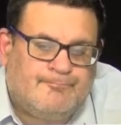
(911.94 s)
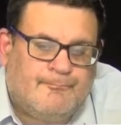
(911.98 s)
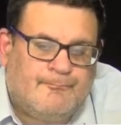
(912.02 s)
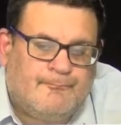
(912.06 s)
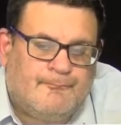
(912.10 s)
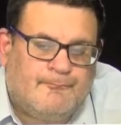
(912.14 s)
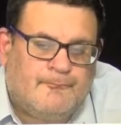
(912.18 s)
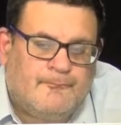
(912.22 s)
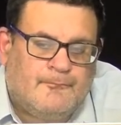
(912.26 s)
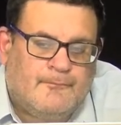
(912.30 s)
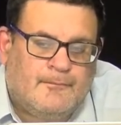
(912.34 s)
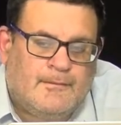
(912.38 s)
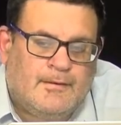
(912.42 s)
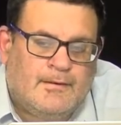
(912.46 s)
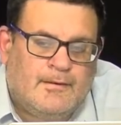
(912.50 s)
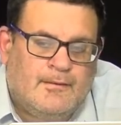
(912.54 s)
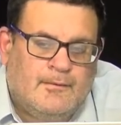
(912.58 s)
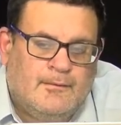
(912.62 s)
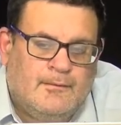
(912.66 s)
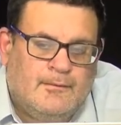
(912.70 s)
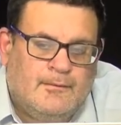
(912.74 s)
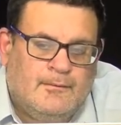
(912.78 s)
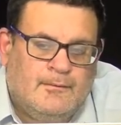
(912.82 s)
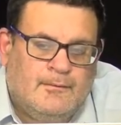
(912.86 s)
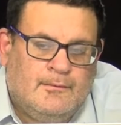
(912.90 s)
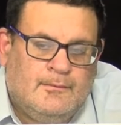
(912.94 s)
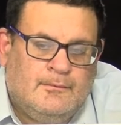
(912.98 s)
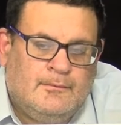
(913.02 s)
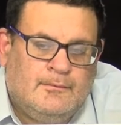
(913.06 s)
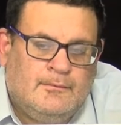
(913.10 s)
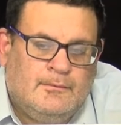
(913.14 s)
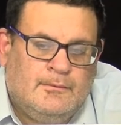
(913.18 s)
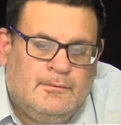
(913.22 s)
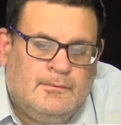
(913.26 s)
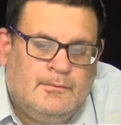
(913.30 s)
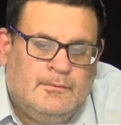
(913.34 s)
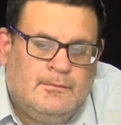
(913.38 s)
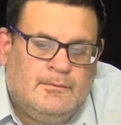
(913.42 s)

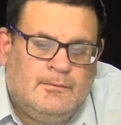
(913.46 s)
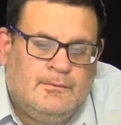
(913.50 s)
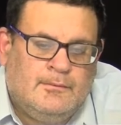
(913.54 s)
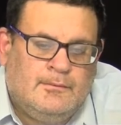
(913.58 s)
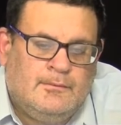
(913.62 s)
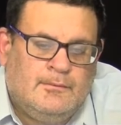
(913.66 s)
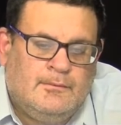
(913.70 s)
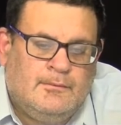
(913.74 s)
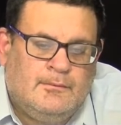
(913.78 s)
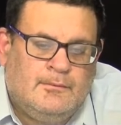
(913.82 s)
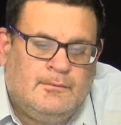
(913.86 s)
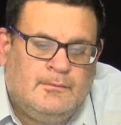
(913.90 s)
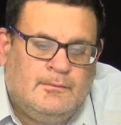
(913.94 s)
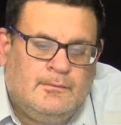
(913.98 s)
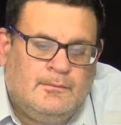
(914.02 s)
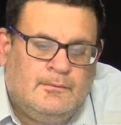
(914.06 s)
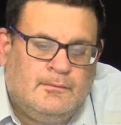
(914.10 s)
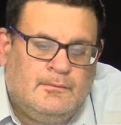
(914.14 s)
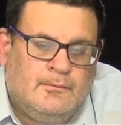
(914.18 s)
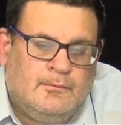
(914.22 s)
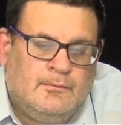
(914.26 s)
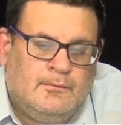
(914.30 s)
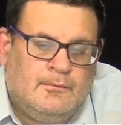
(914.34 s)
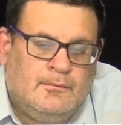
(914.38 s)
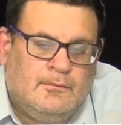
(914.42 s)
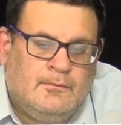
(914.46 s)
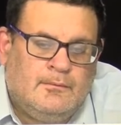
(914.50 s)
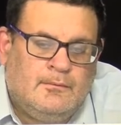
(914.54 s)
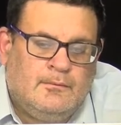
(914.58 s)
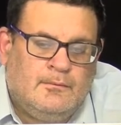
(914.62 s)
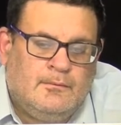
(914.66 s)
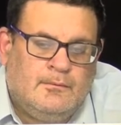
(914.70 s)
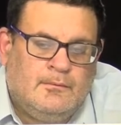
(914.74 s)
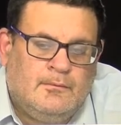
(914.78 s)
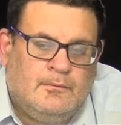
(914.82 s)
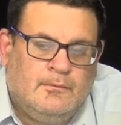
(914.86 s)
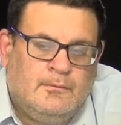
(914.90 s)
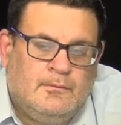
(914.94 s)

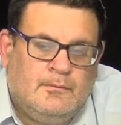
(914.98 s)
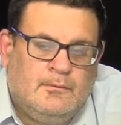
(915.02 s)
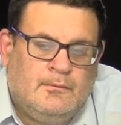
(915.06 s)
(no one is talking)